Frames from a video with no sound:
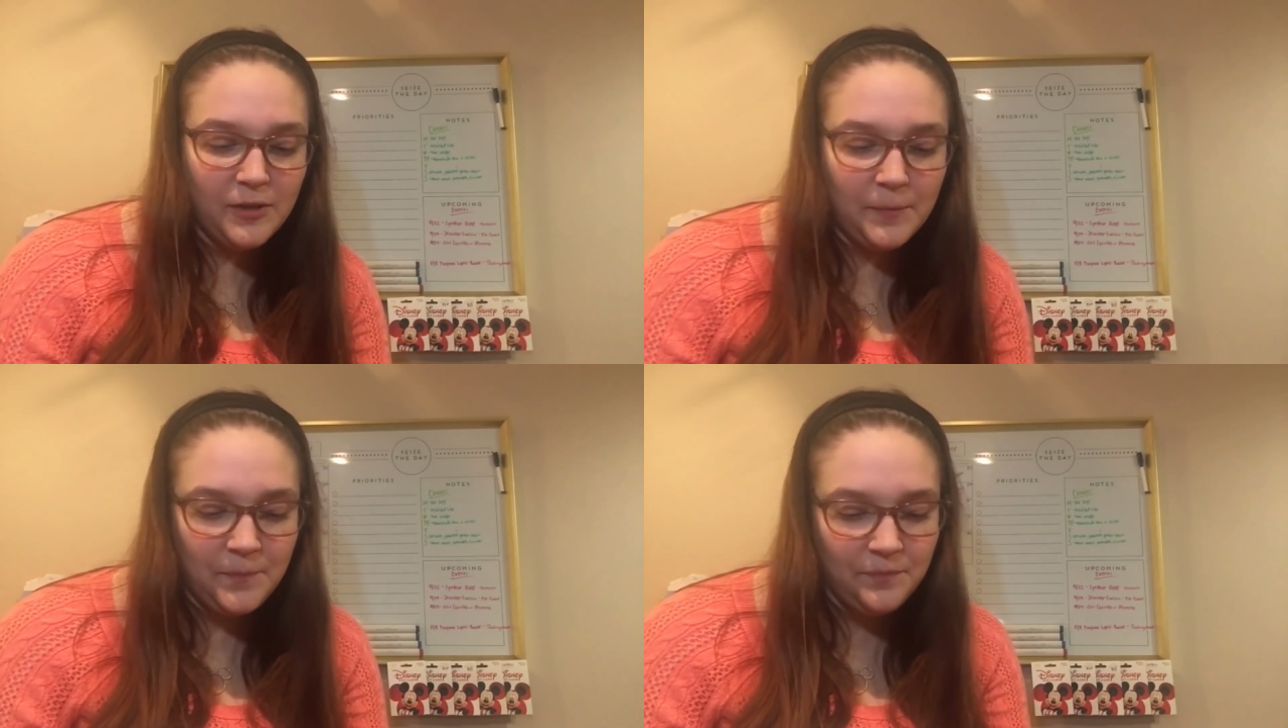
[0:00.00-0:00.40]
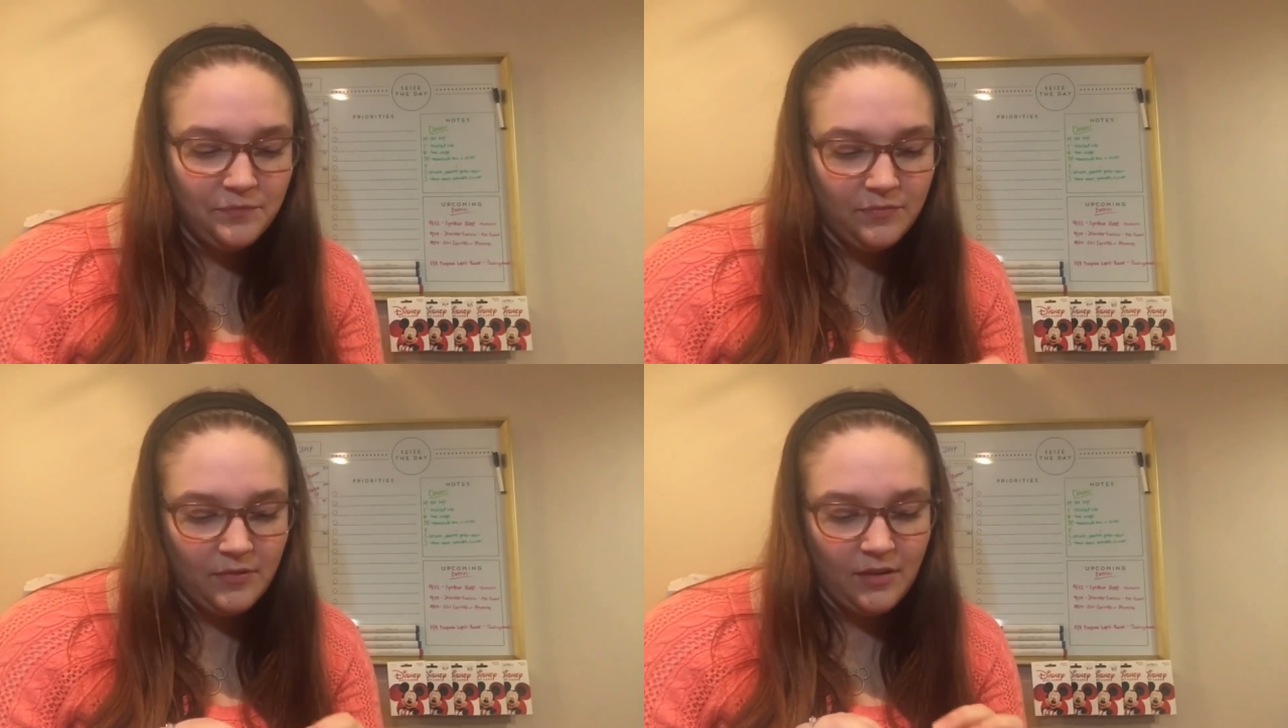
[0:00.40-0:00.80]

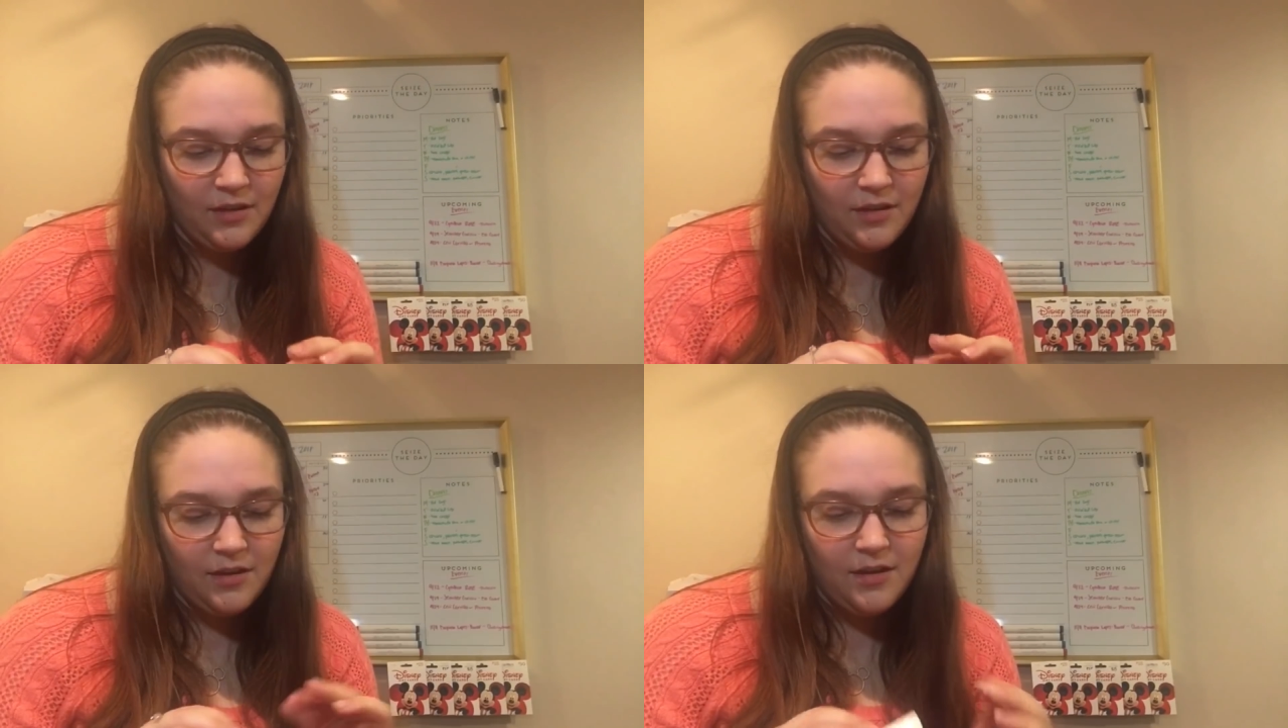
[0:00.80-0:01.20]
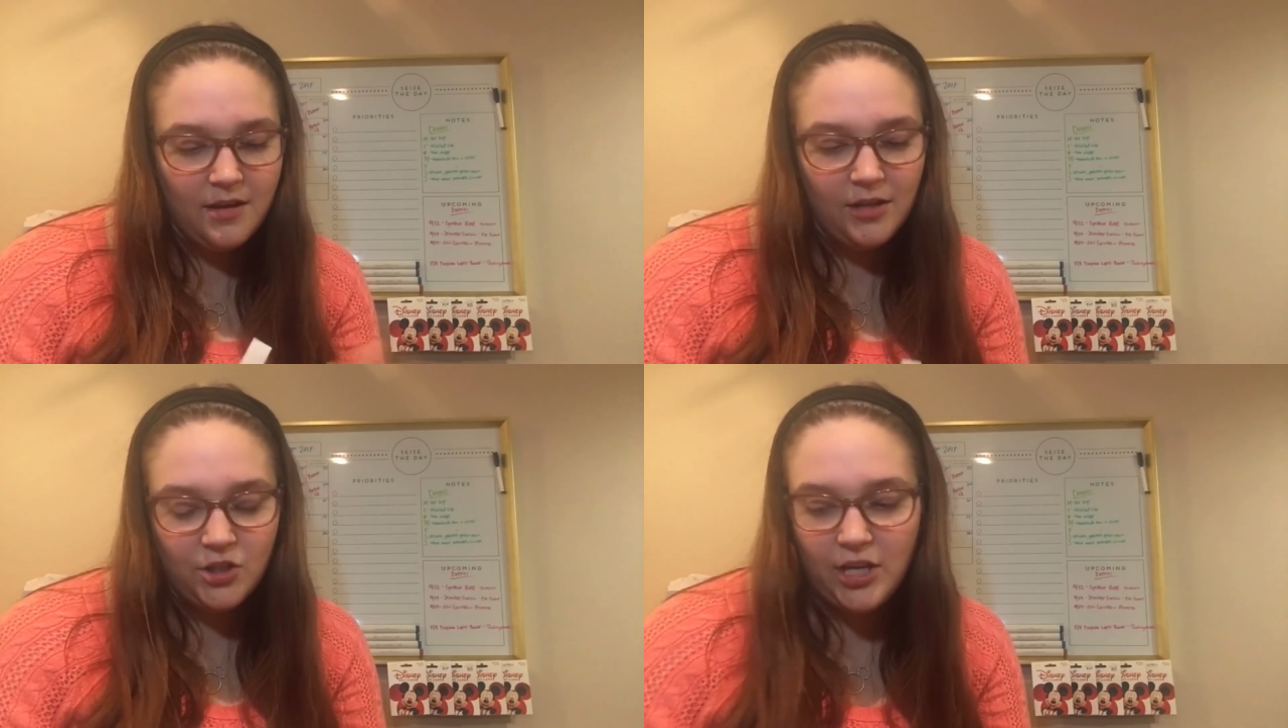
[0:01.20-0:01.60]

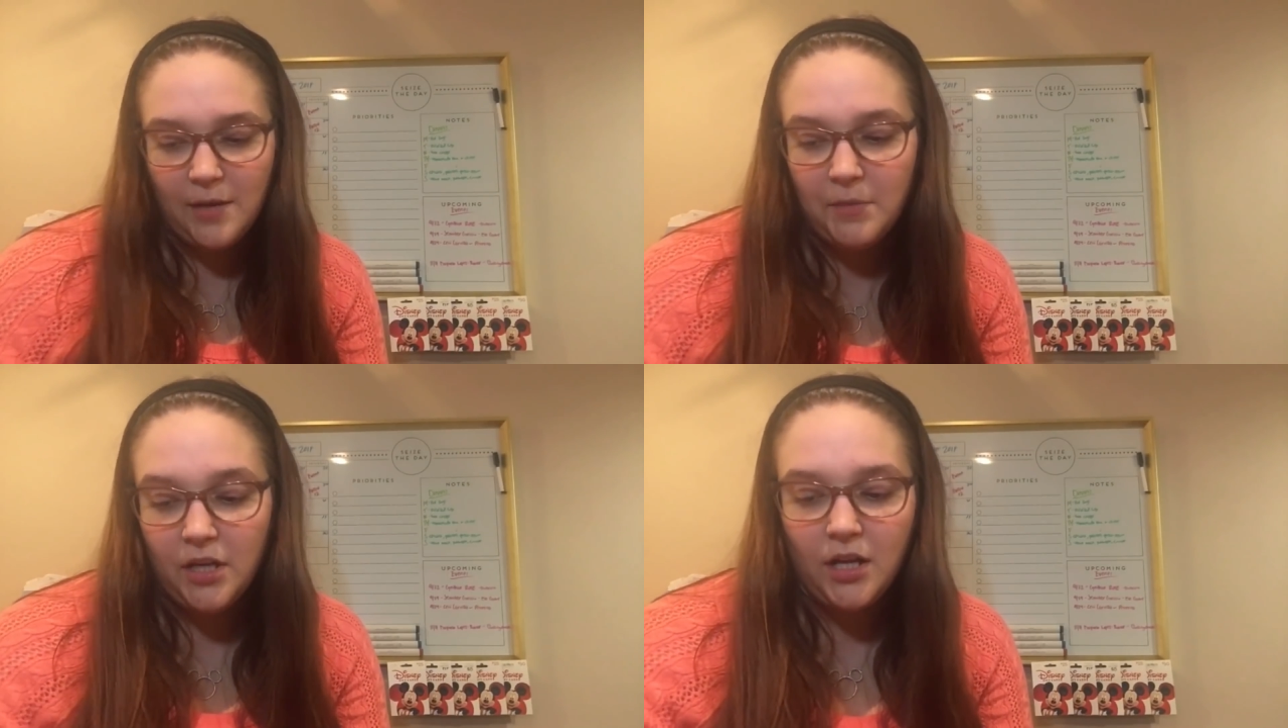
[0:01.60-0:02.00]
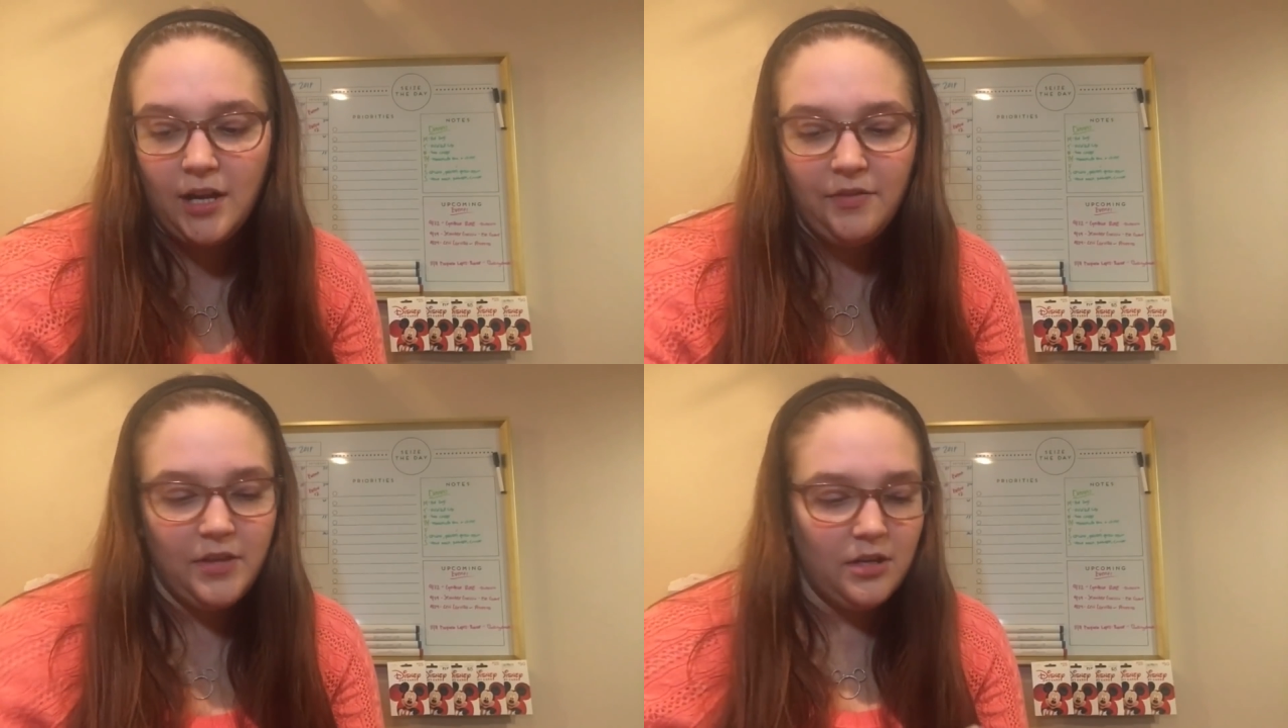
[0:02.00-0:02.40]
Actually, I'm gonna
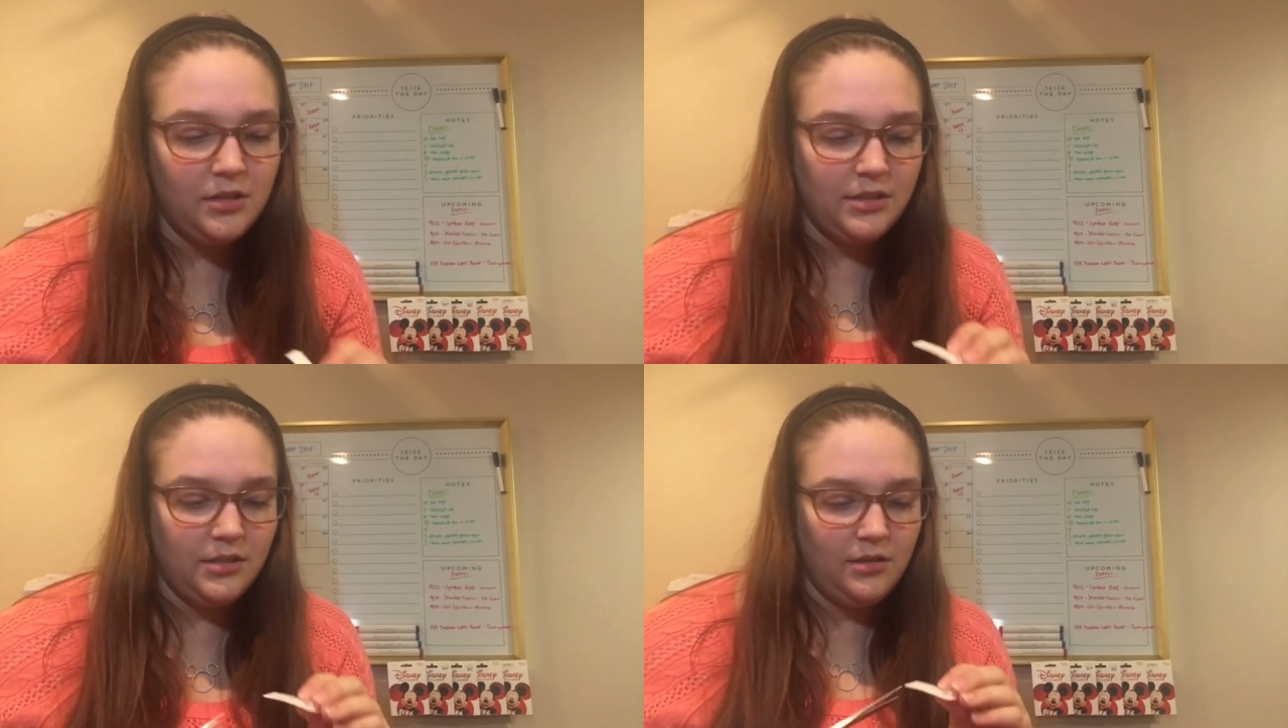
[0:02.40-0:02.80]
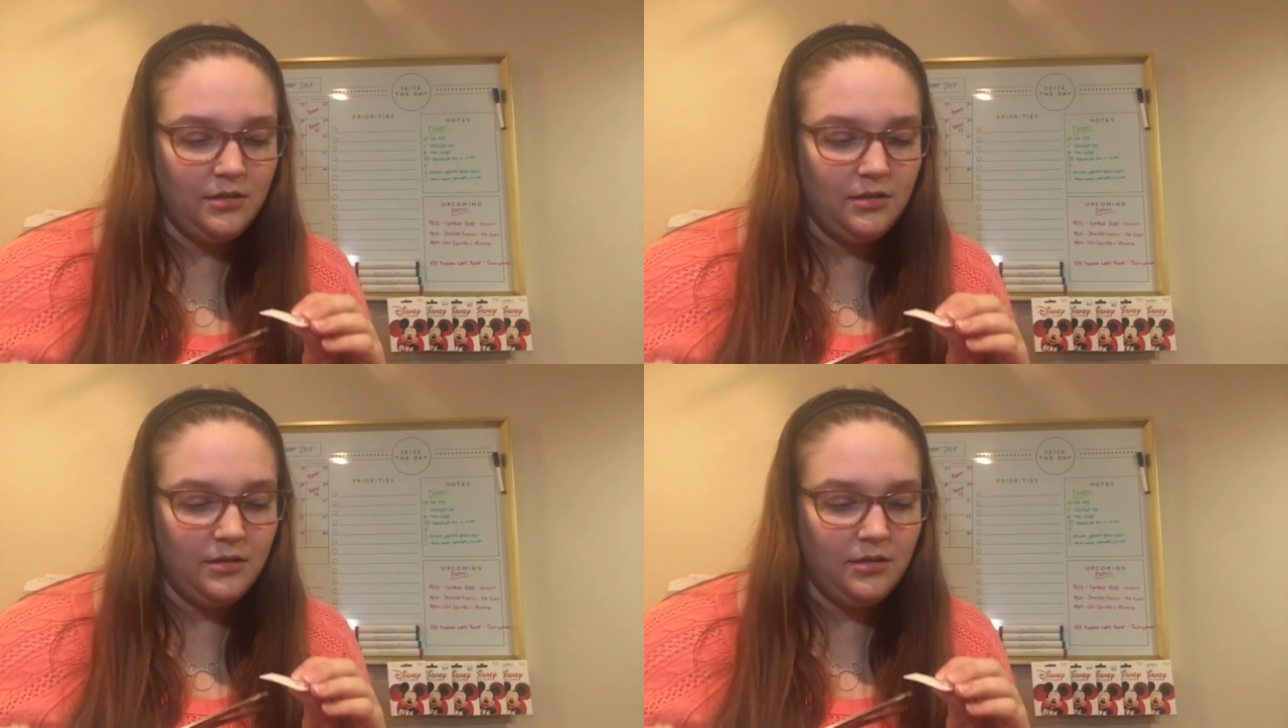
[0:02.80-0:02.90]
cut this.